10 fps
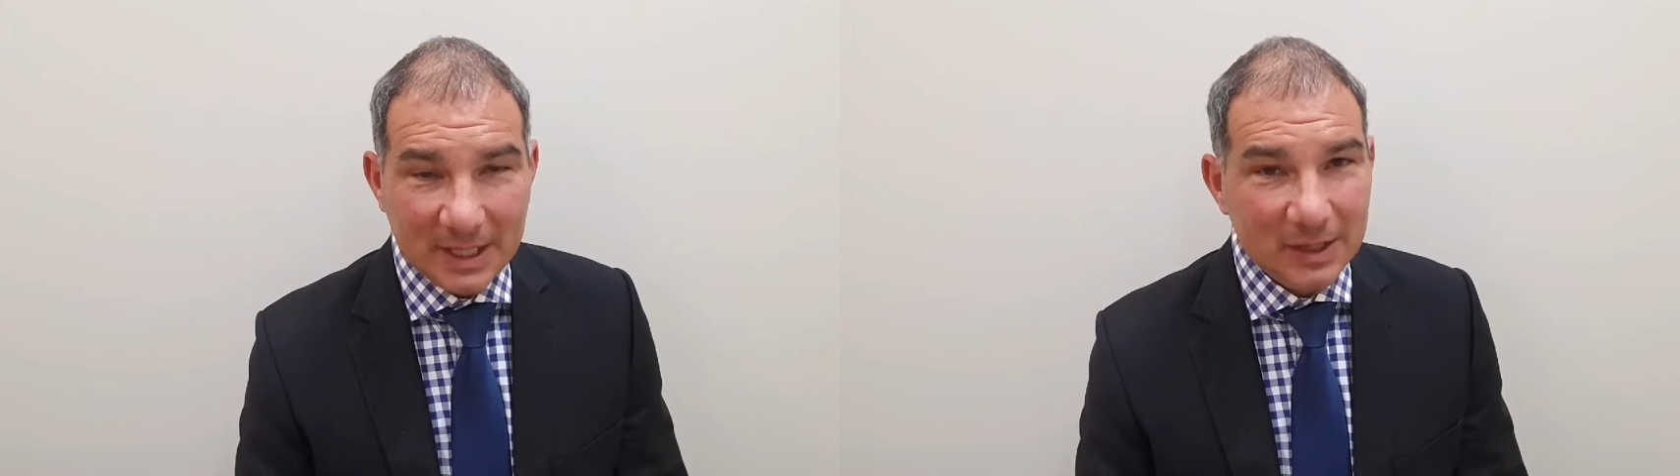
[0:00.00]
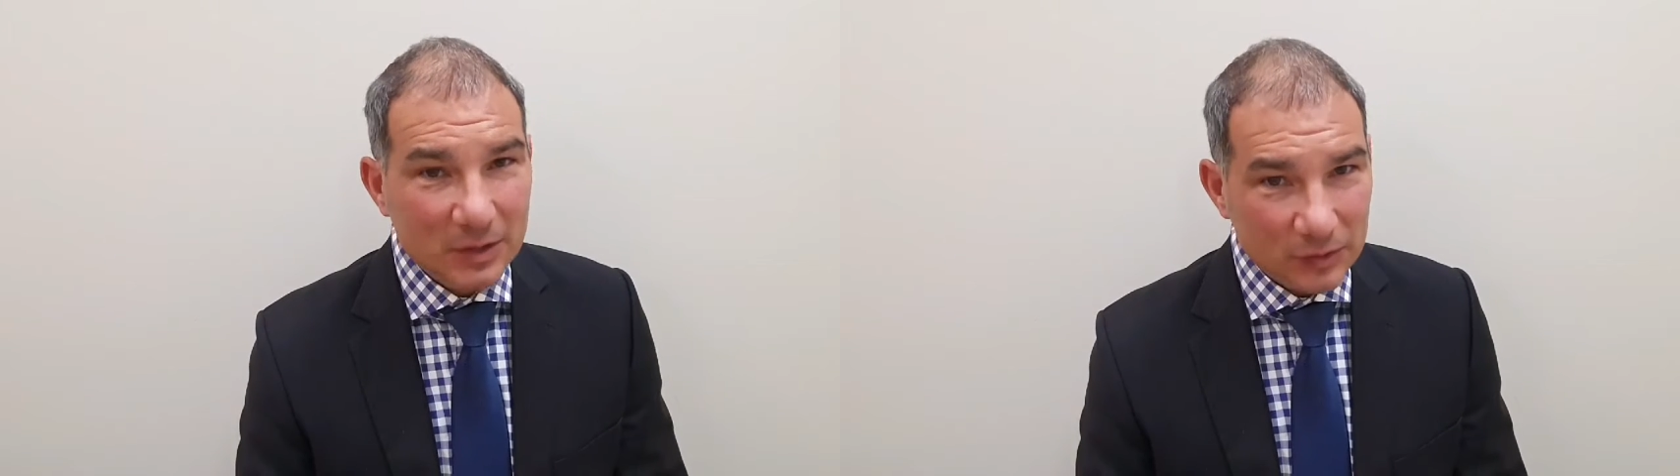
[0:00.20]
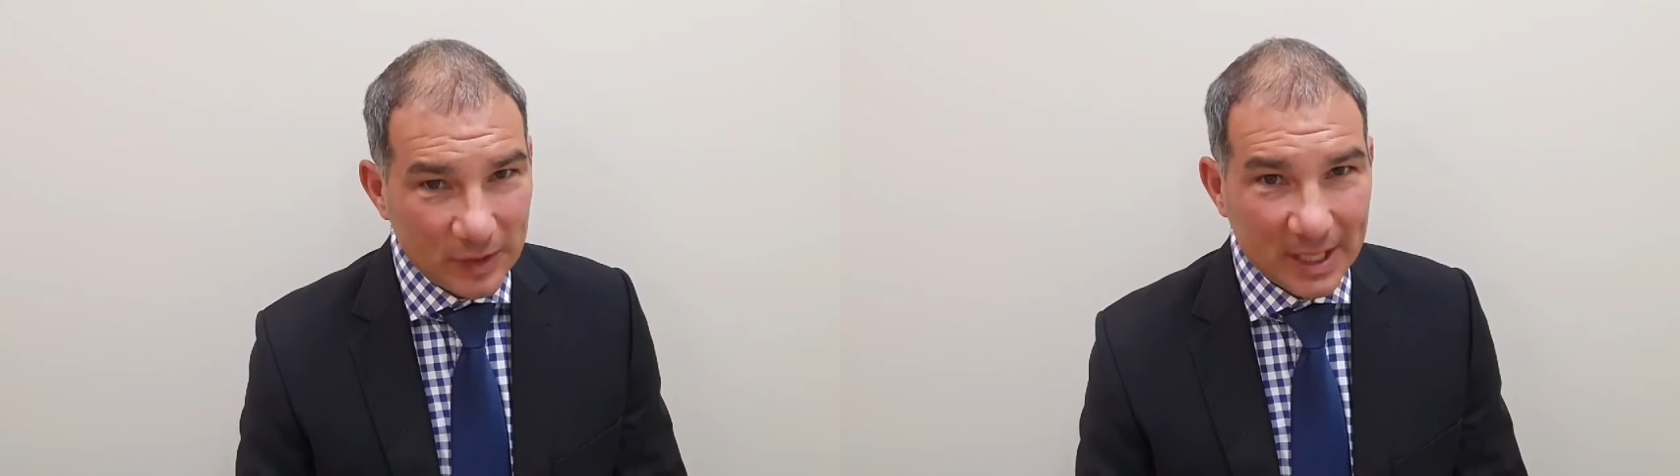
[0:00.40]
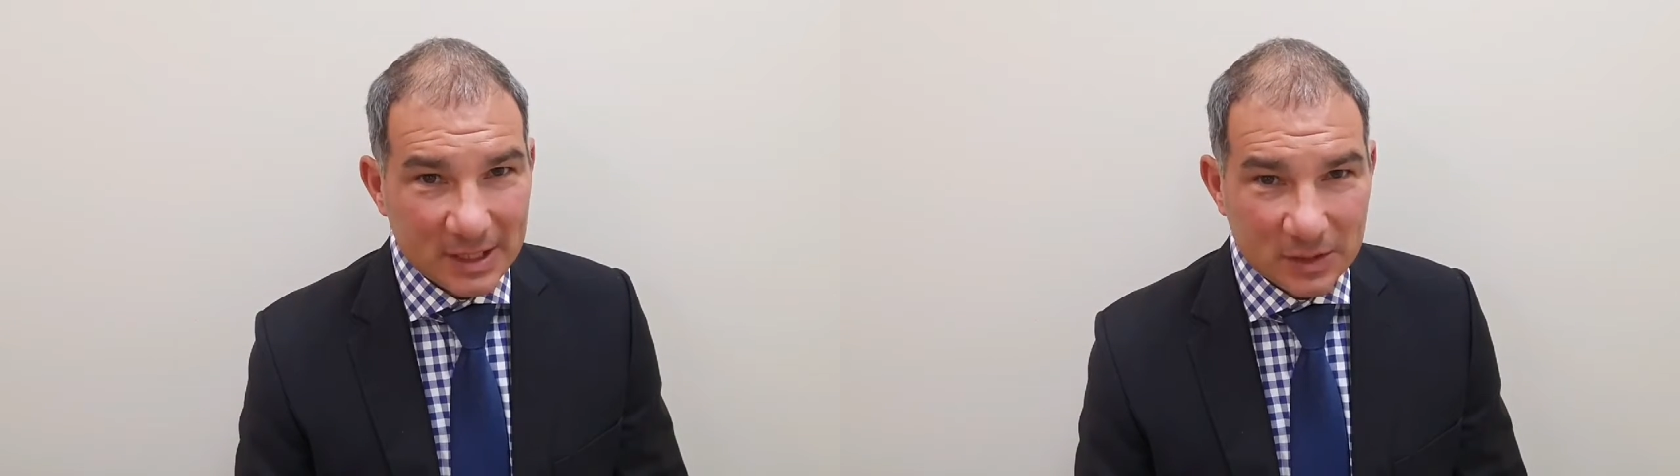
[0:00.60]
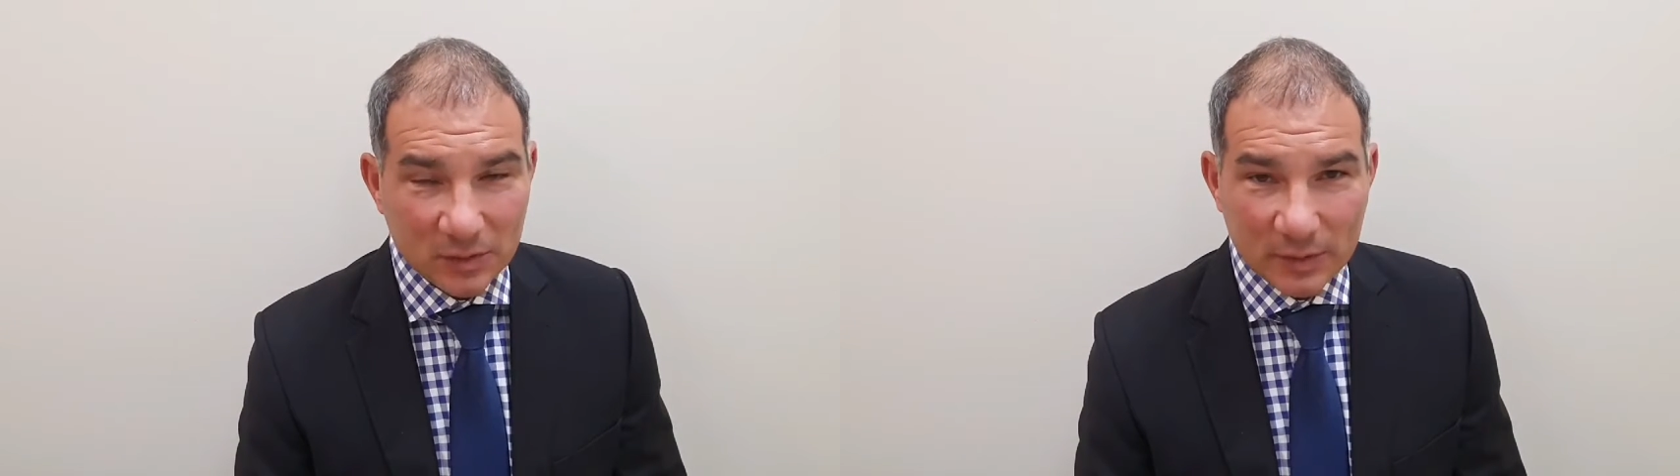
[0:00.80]
Contracts,
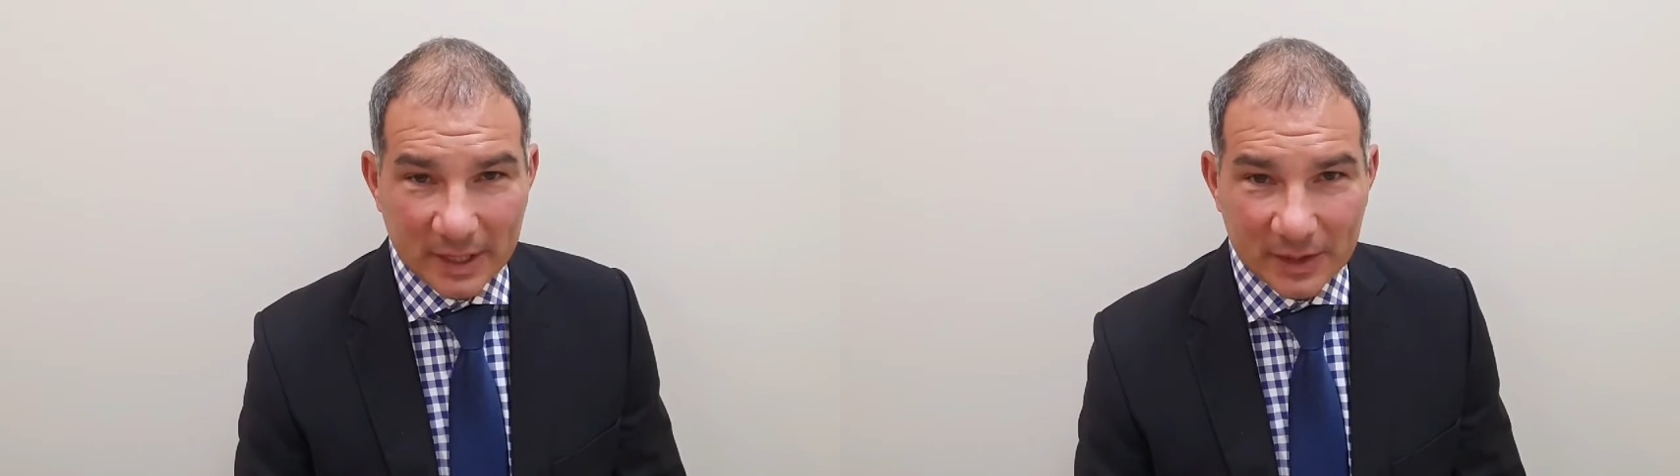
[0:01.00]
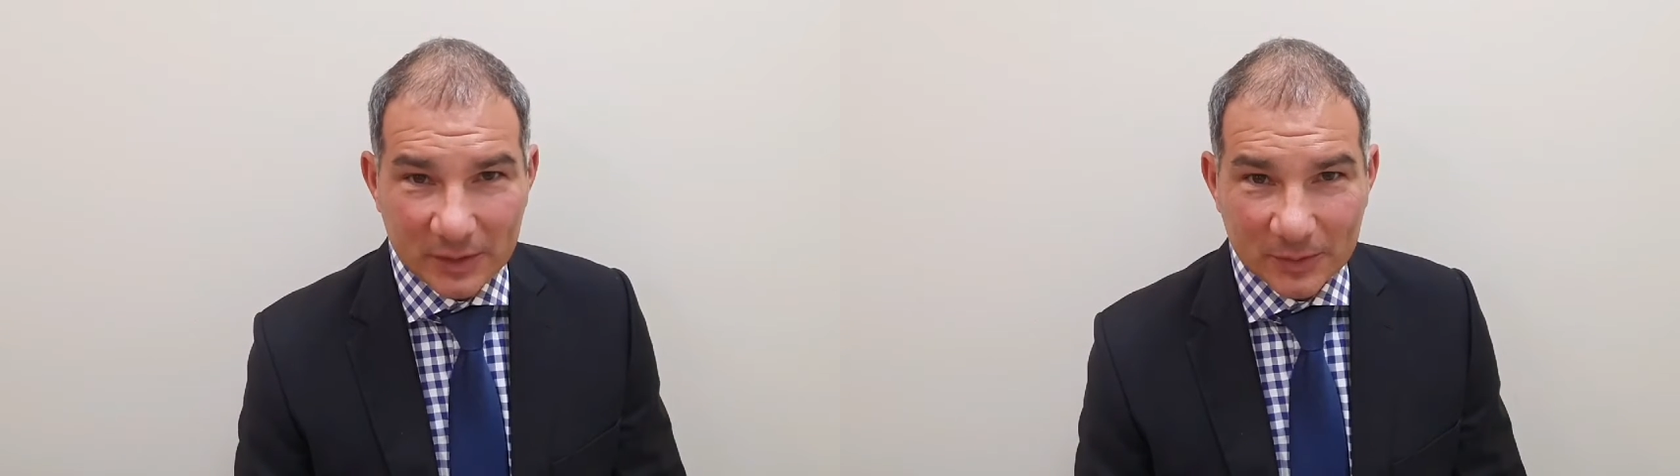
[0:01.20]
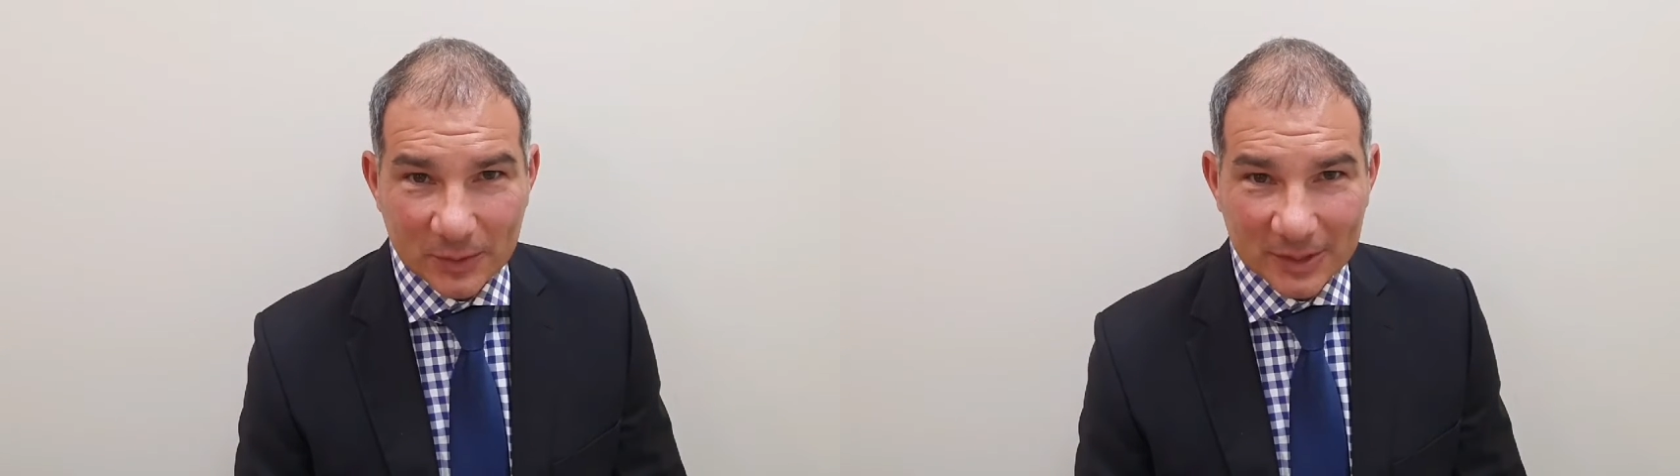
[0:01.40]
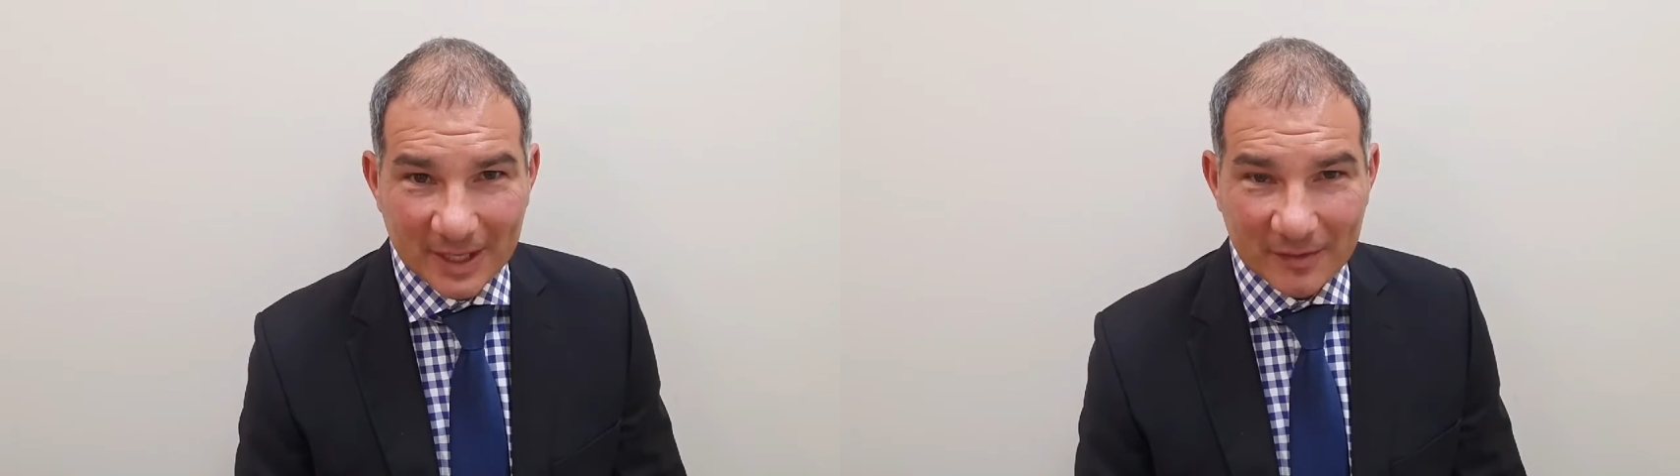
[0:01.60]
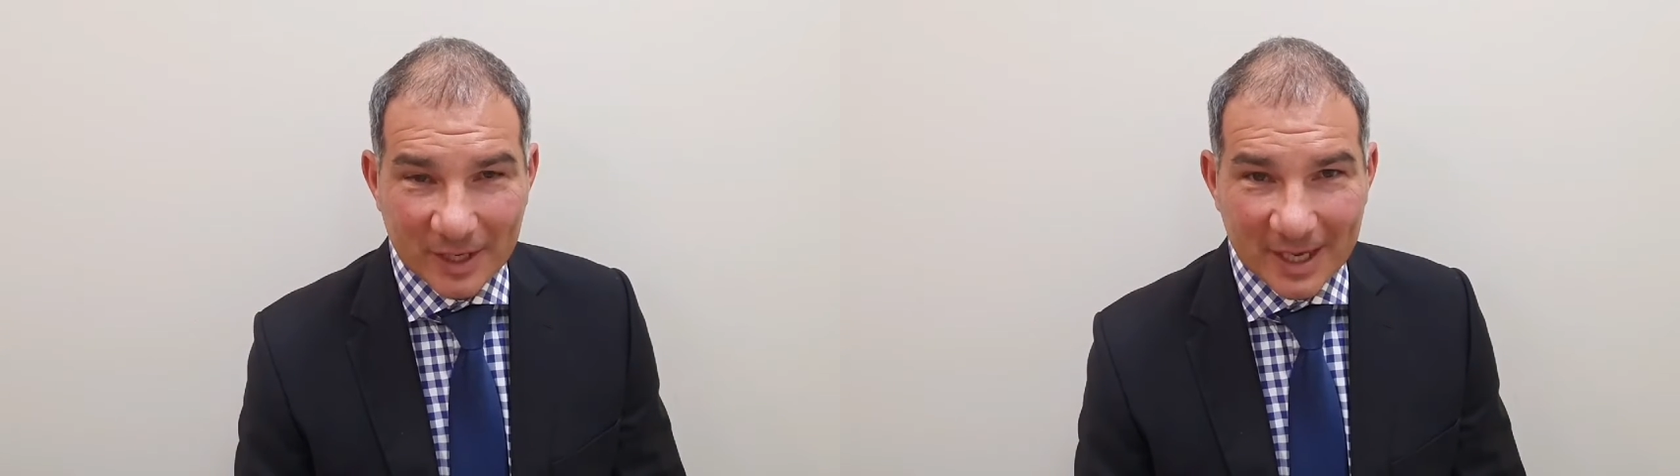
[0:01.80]
it's what we do all day, every day,